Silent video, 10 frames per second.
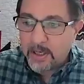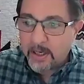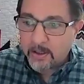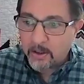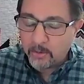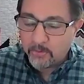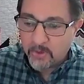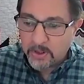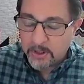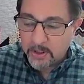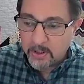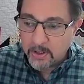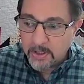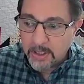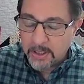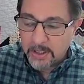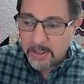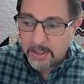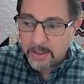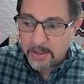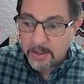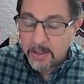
I called Frontier and uh,